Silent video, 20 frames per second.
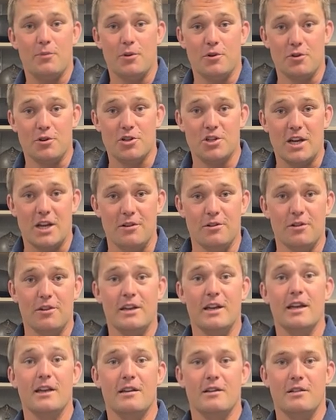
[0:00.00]
on our channel.
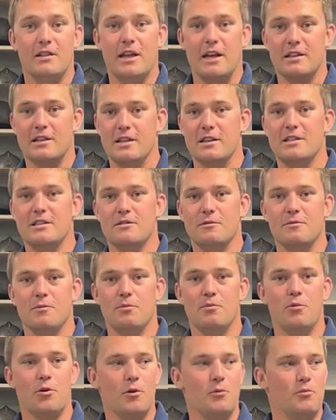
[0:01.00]
Like this,
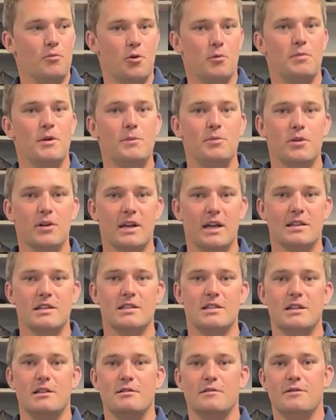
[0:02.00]
more and more people can
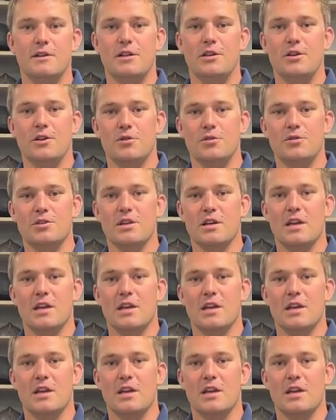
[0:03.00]
see the videos.